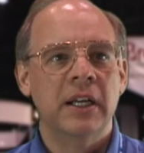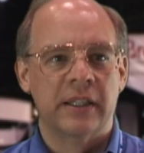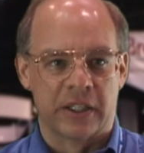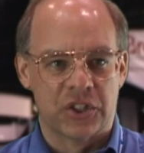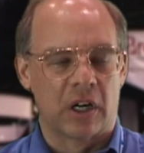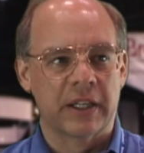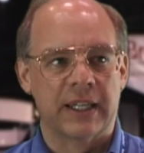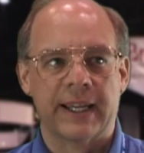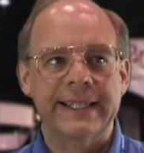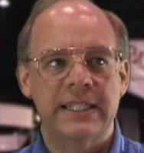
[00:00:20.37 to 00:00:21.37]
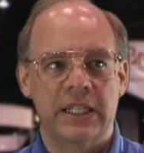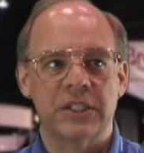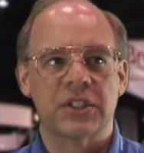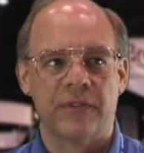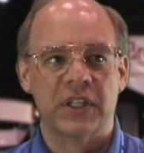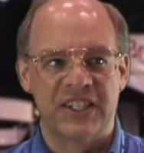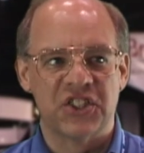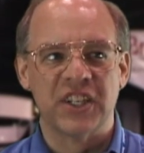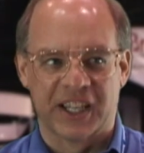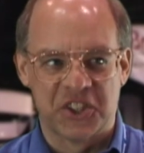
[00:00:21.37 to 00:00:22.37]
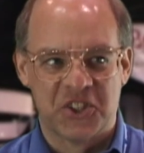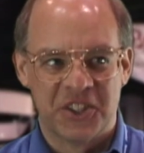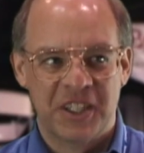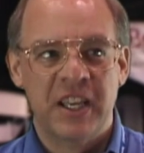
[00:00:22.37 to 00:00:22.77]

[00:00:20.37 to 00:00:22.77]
that started in 1976.